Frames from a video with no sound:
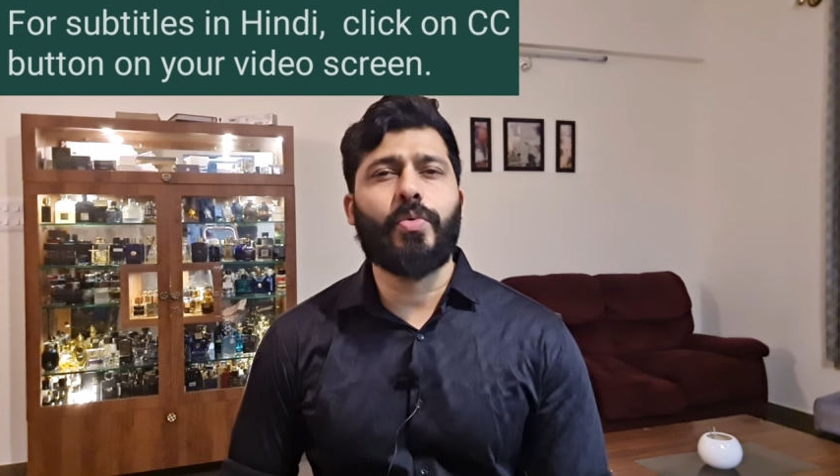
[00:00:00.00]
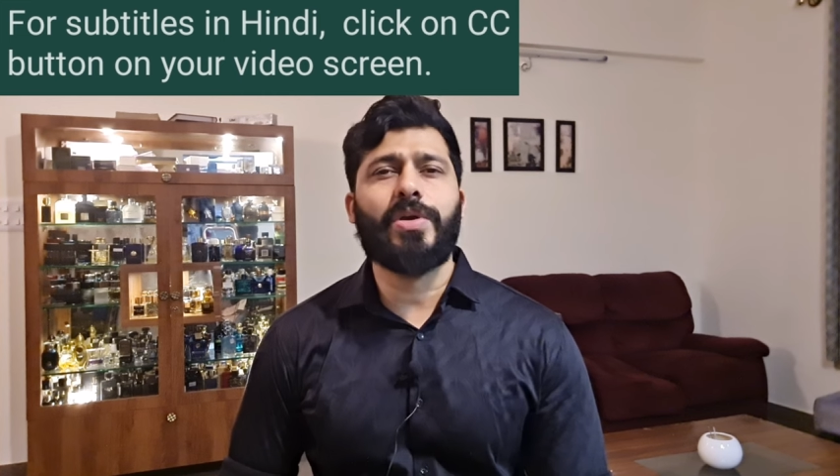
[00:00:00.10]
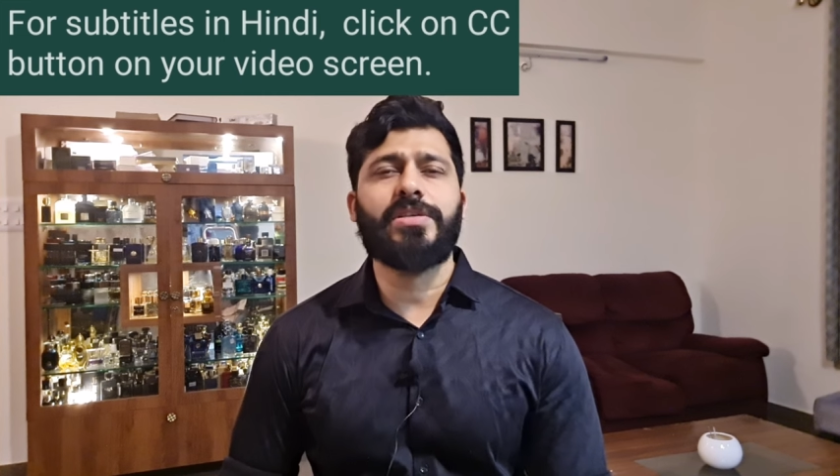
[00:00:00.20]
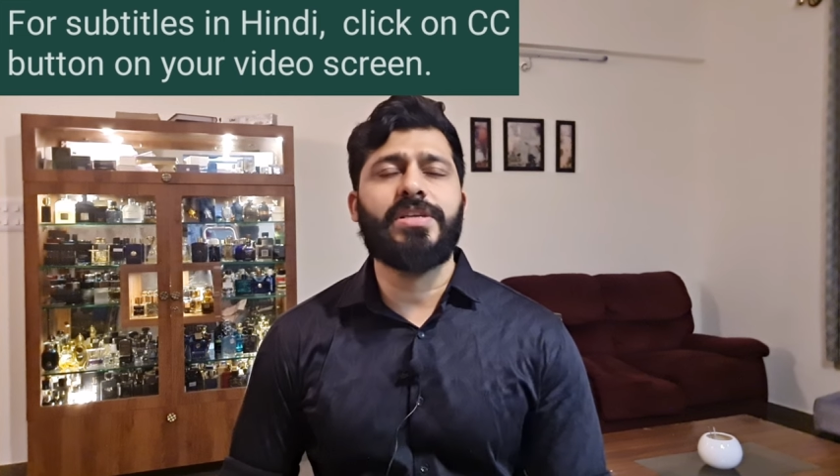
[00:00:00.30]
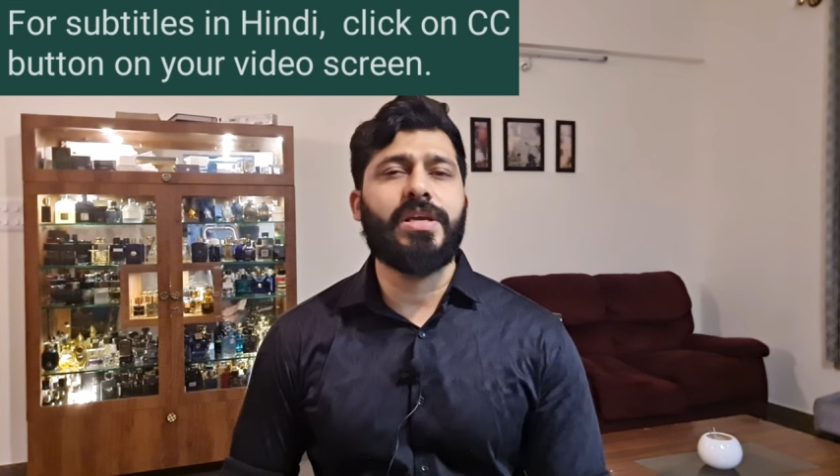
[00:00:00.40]
You're
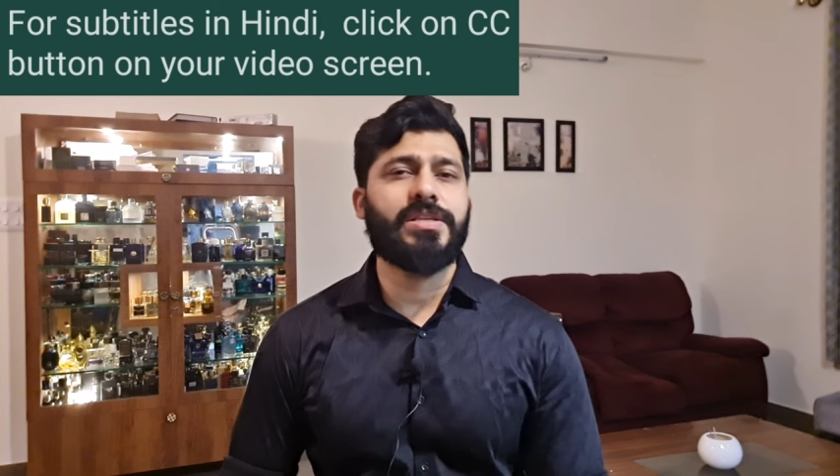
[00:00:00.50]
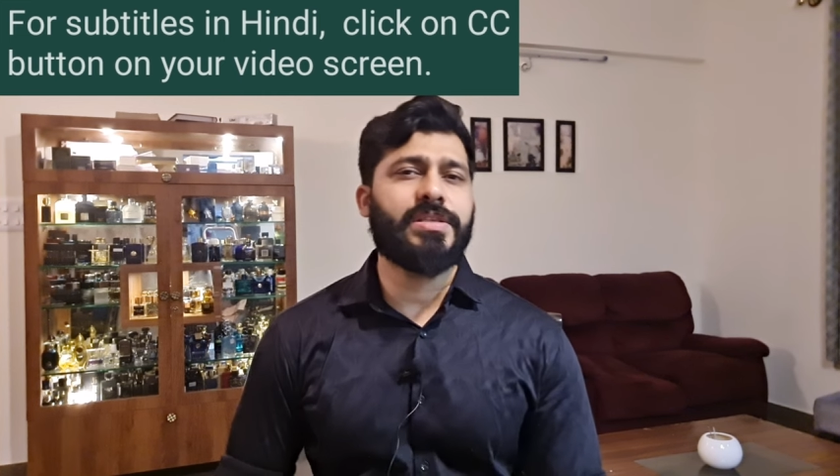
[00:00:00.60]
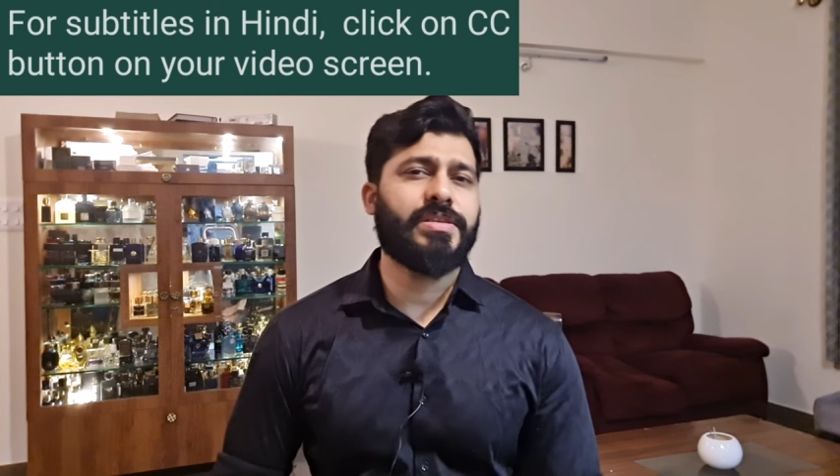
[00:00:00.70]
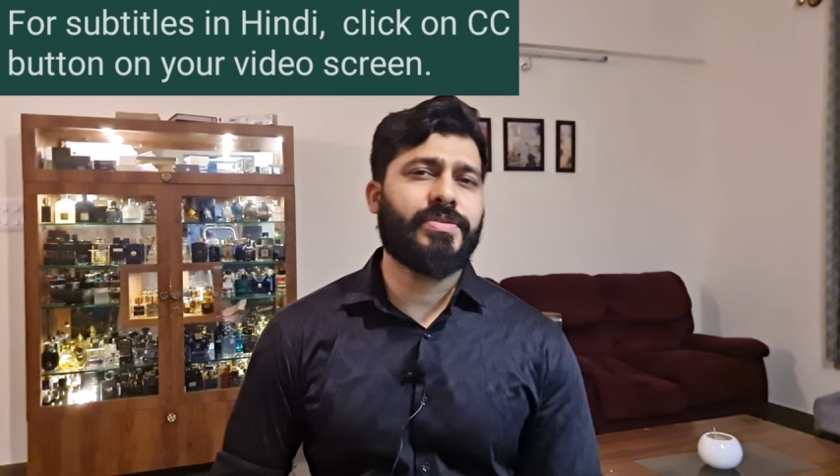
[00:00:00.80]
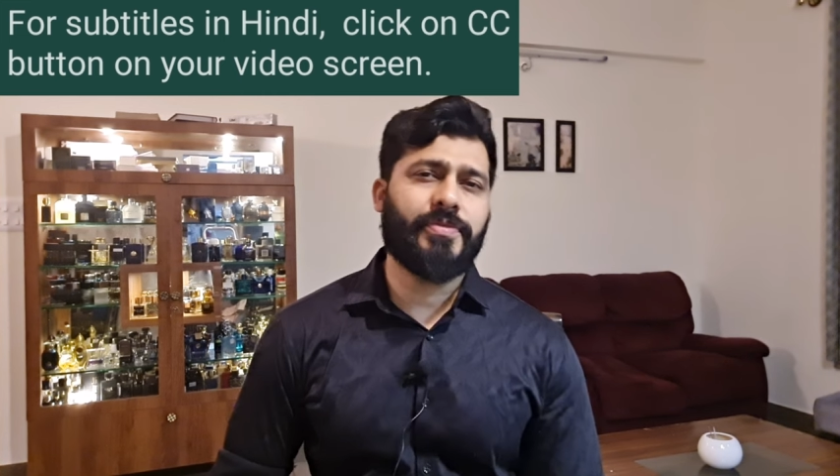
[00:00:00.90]
watching
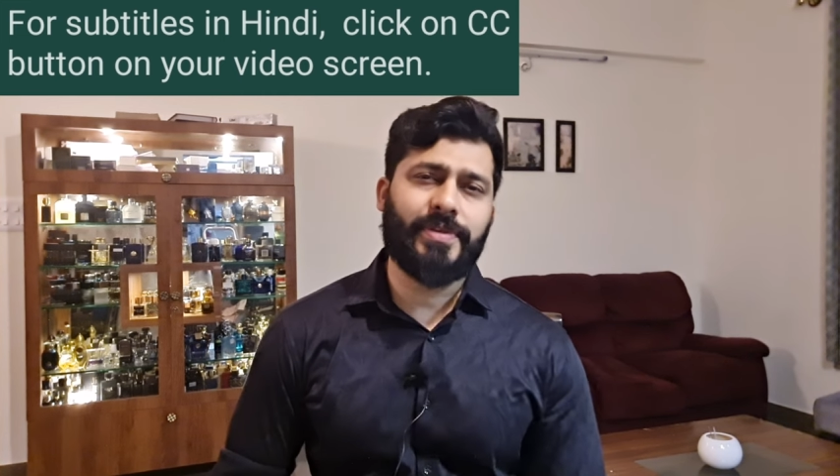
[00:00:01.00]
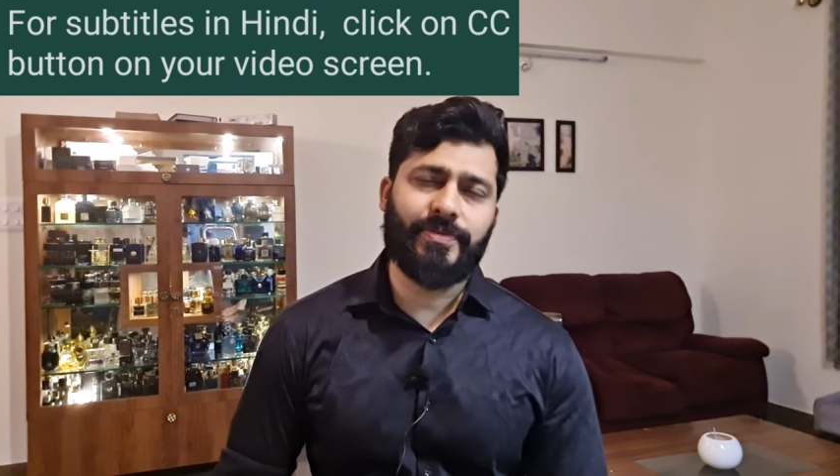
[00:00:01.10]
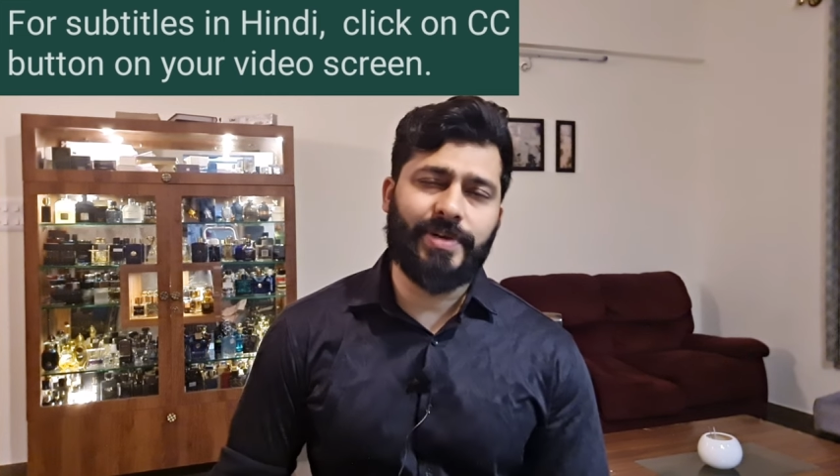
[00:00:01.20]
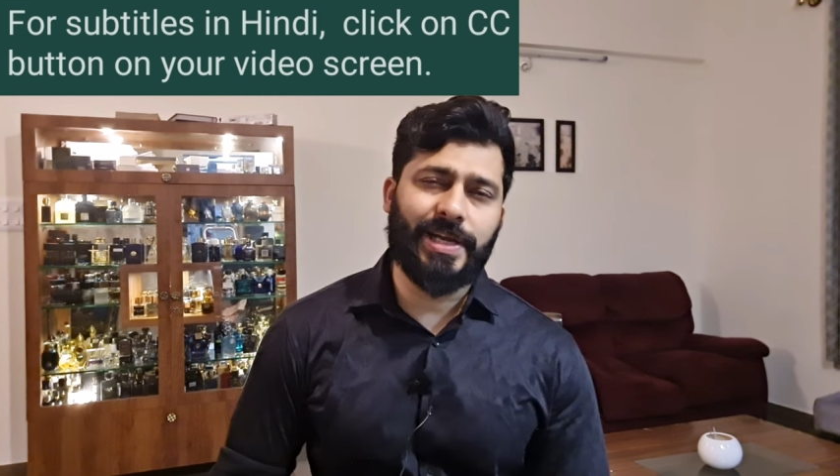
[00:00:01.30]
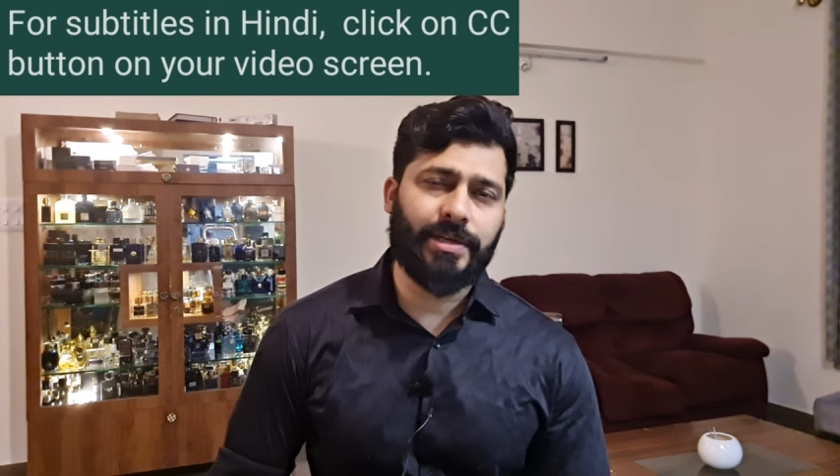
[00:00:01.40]
Yasser's Fit
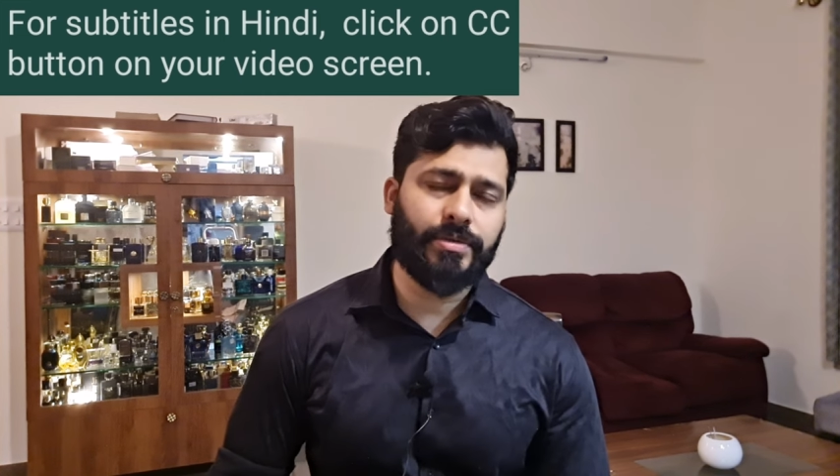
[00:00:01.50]
Frag,